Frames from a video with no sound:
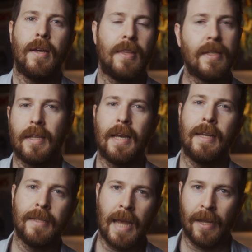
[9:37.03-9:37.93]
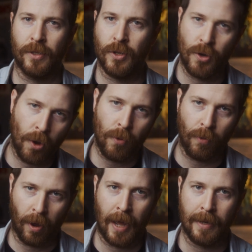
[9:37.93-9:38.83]
This lens has no
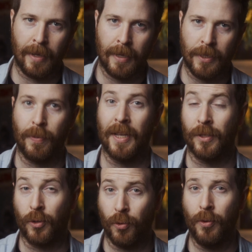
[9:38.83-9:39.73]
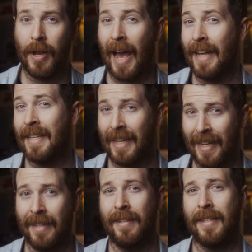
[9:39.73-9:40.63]
right to be as good as it
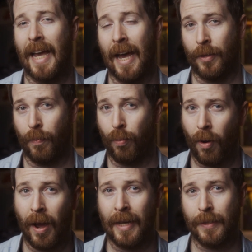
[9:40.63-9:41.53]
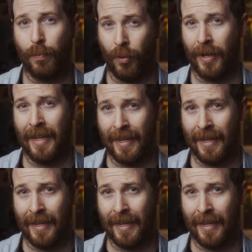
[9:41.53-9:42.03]
is at the price point it